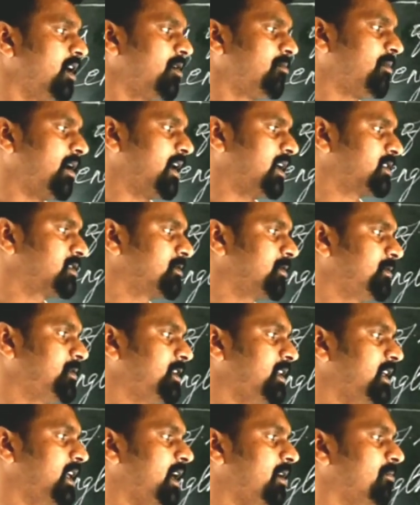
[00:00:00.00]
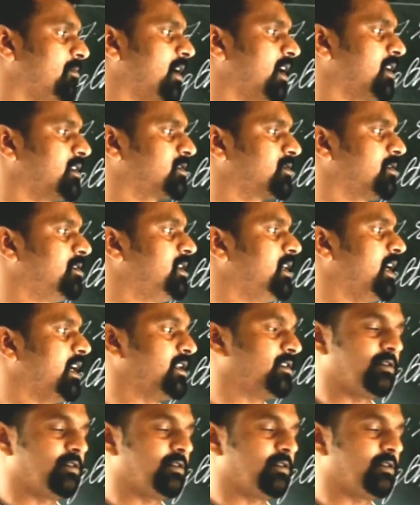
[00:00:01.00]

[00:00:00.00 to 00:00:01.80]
minus 15a minus 20a,